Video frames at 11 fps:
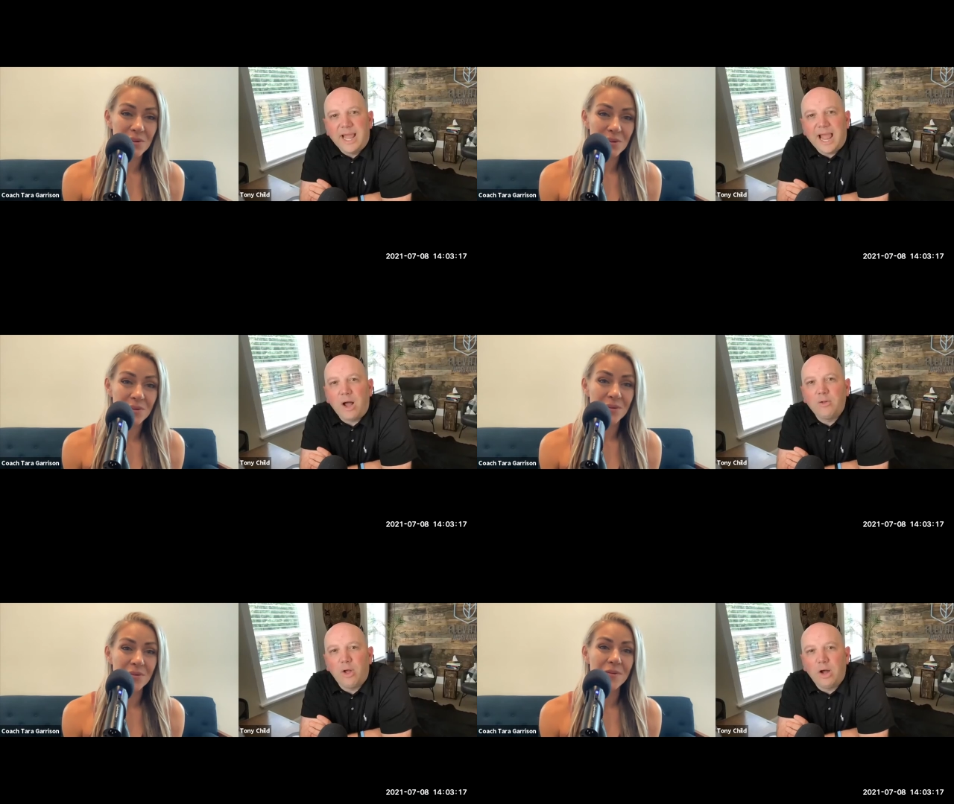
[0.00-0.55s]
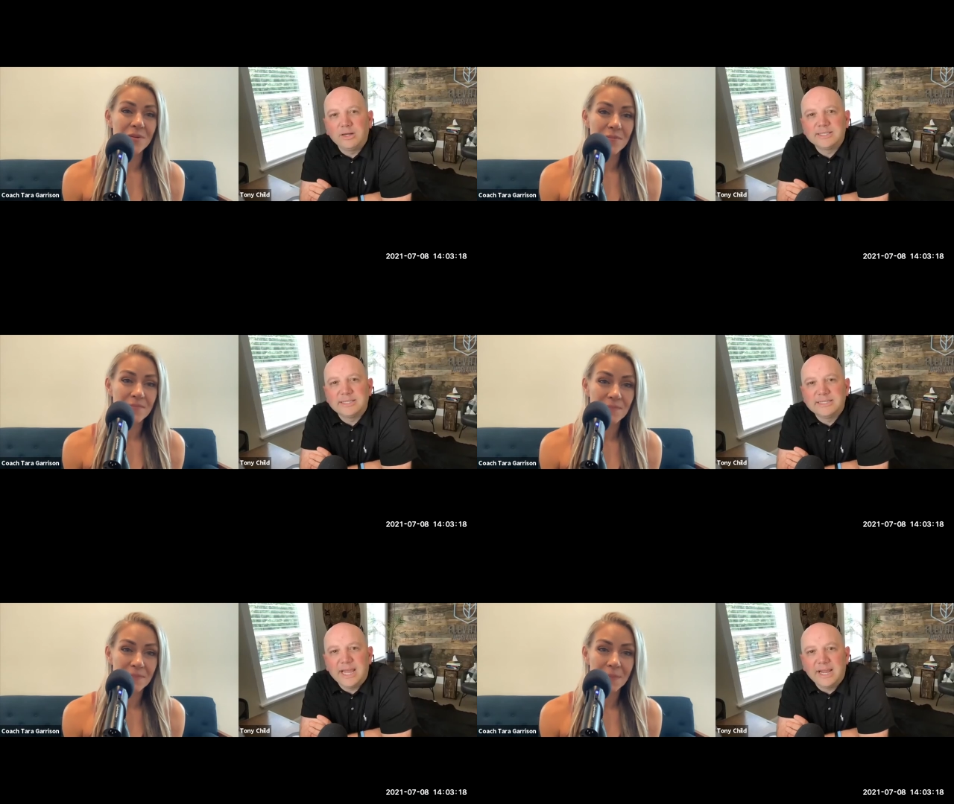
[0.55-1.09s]
Speaker 1: how long
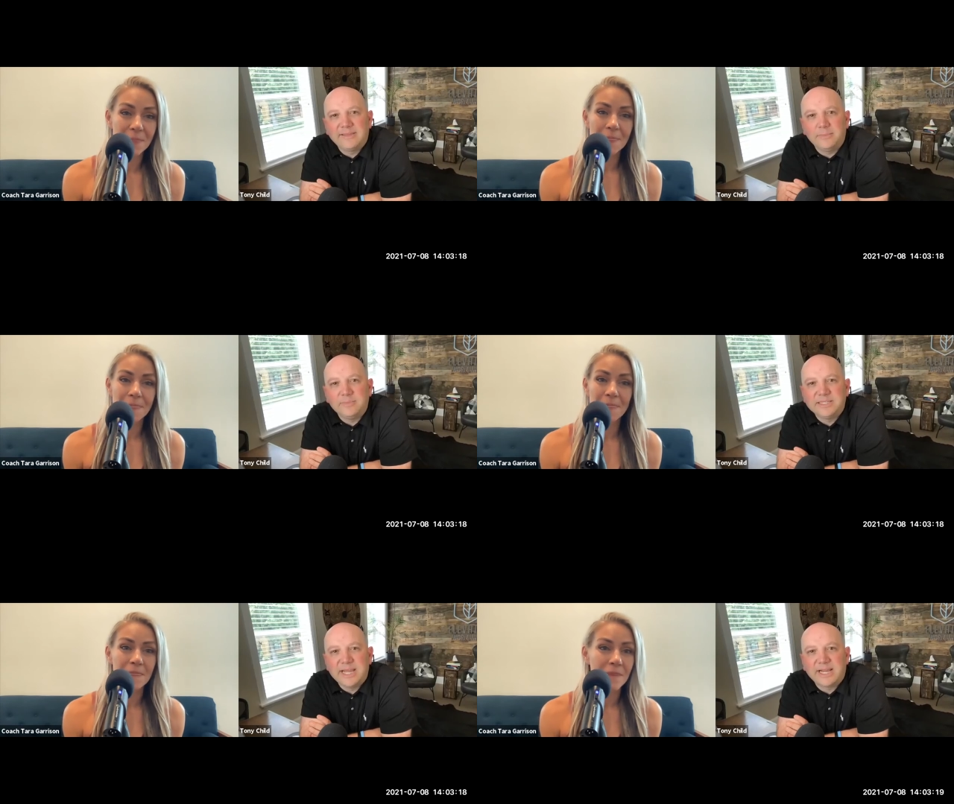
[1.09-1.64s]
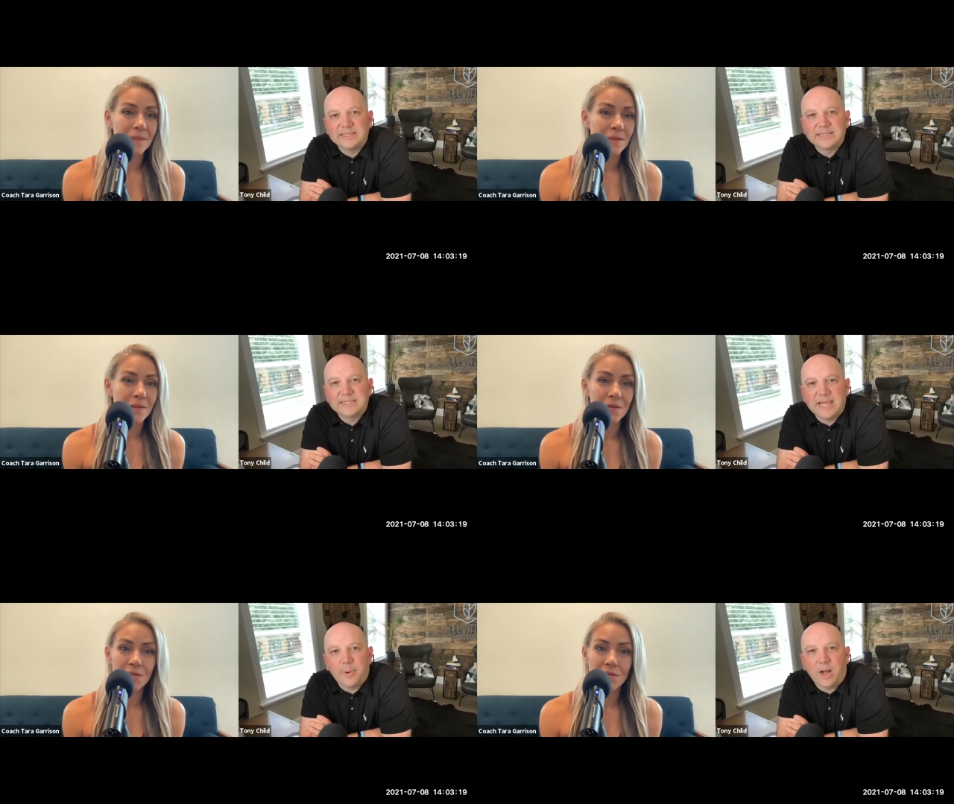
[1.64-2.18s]
does it take them to take a
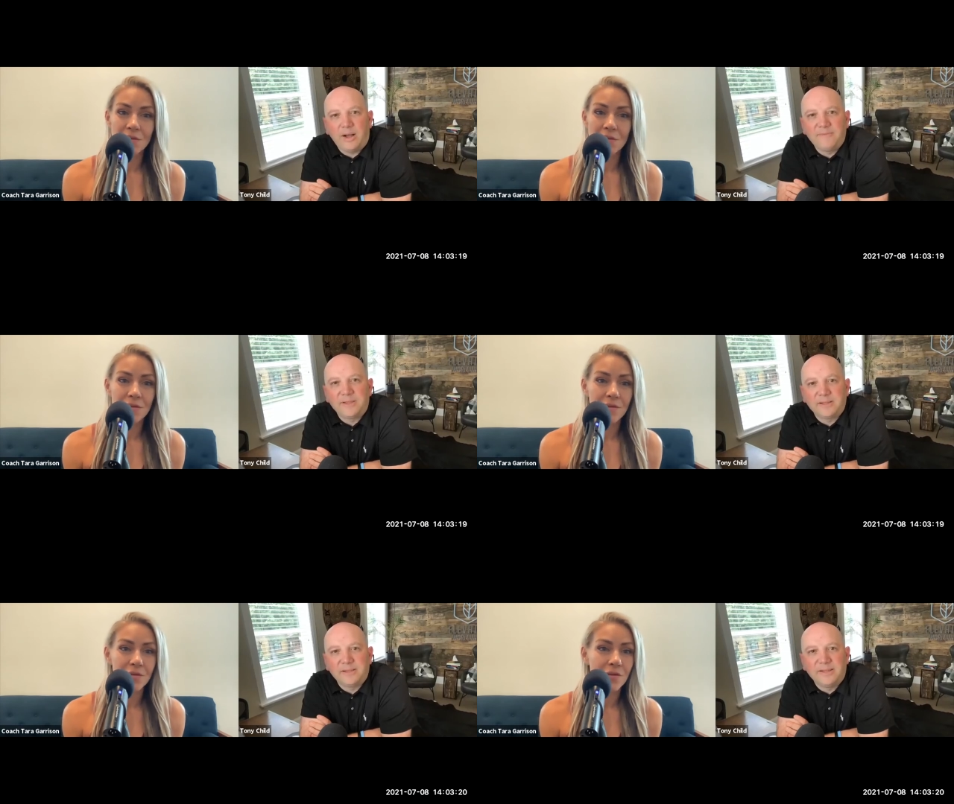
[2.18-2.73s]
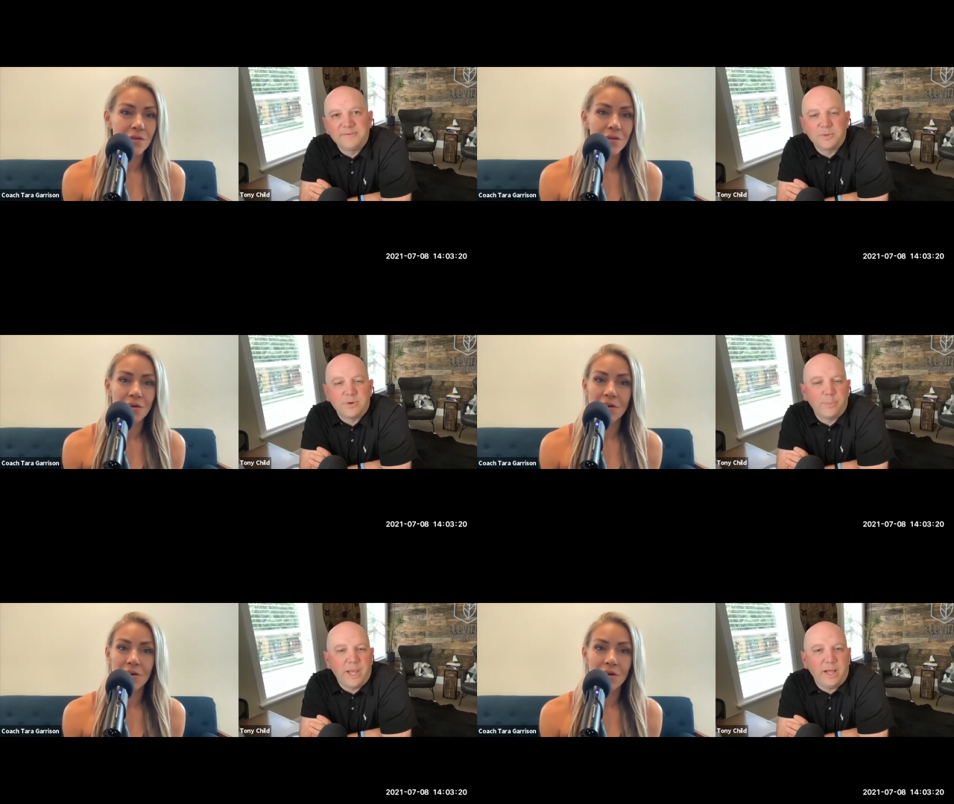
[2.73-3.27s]
step off the cliff to
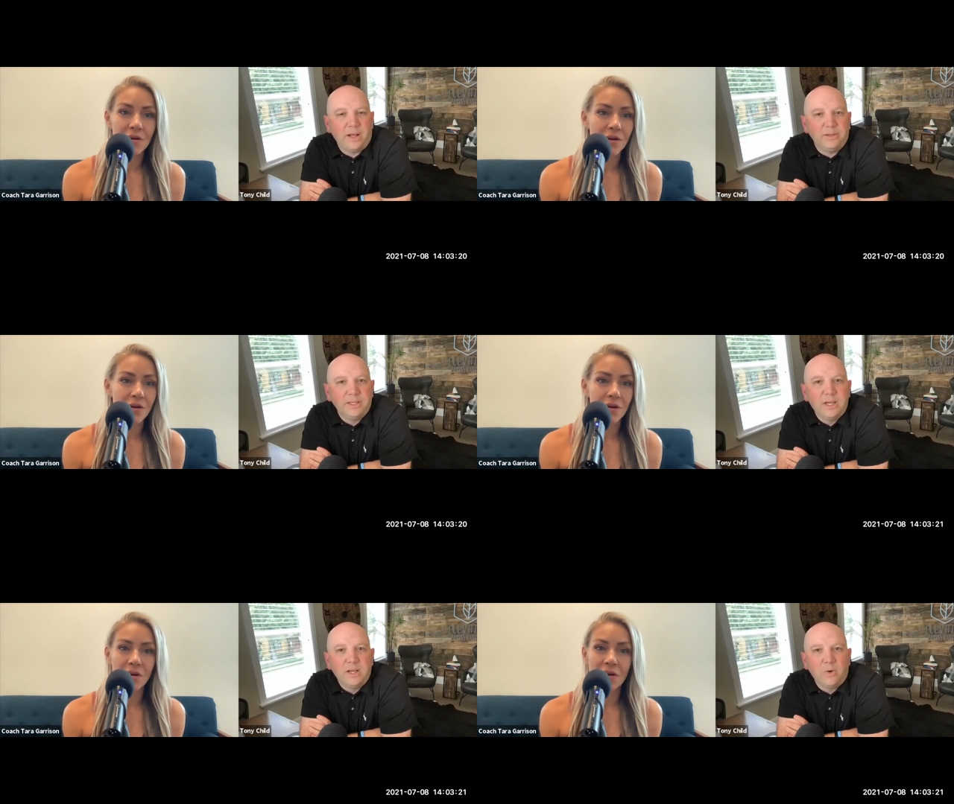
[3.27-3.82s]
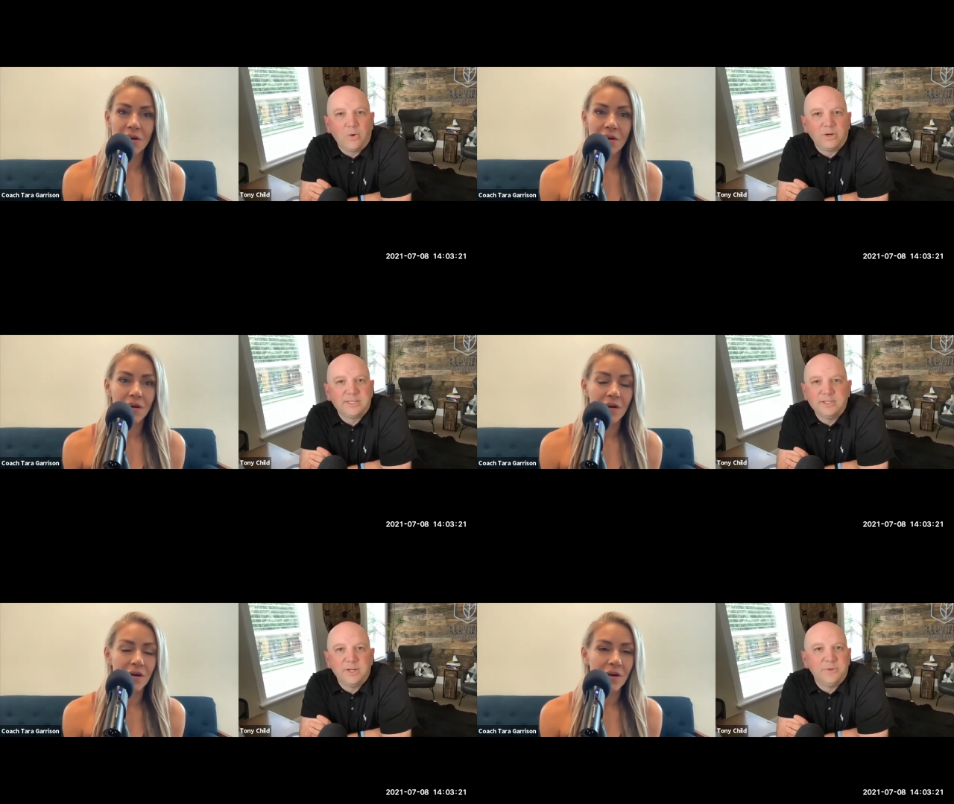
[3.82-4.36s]
repel or
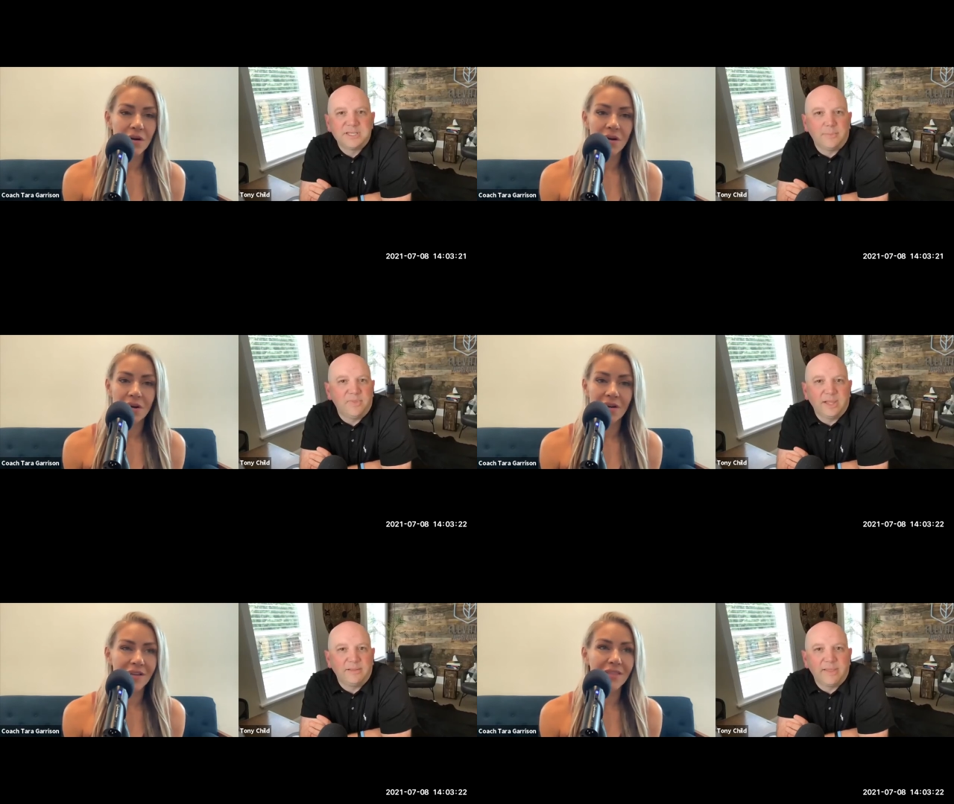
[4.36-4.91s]
to do something?